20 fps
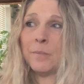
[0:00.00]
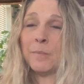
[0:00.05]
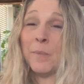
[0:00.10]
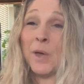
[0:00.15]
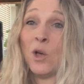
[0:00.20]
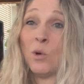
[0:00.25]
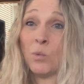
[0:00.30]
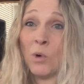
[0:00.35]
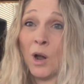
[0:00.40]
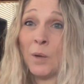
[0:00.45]

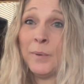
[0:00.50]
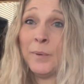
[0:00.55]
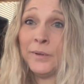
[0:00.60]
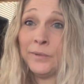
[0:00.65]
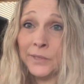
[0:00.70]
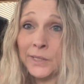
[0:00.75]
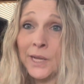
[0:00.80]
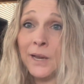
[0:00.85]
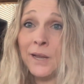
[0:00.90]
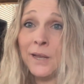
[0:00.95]
Mel
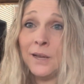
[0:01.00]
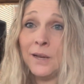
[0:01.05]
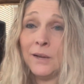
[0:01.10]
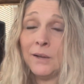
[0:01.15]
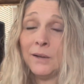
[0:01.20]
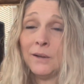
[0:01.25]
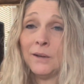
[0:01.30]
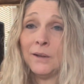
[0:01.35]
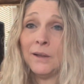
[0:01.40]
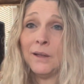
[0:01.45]
Robbins said it.
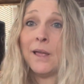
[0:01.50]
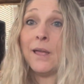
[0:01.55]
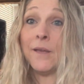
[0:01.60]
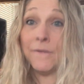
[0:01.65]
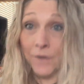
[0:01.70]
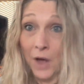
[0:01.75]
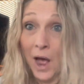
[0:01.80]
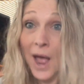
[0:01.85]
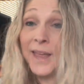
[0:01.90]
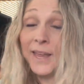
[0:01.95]

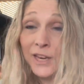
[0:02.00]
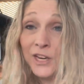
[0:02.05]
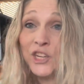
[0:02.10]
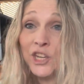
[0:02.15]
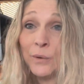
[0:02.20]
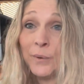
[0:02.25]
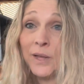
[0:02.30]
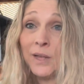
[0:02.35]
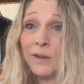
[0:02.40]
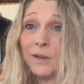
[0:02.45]
If I can
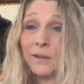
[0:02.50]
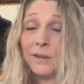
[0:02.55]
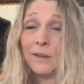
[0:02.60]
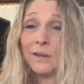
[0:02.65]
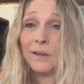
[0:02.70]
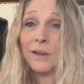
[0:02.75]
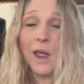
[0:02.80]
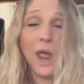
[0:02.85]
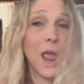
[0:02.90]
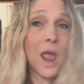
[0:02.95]
do it,
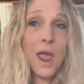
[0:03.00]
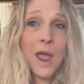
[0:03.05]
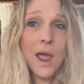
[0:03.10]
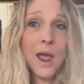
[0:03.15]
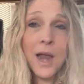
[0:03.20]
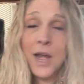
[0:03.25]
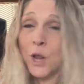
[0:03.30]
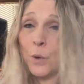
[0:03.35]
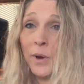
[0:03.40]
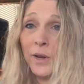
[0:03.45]

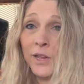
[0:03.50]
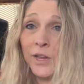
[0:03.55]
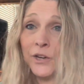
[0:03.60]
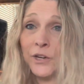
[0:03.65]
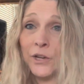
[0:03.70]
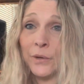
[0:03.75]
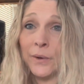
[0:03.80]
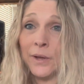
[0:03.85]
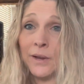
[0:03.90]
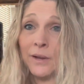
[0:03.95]
anyone can
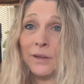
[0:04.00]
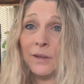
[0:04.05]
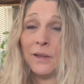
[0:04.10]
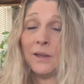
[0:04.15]
do it.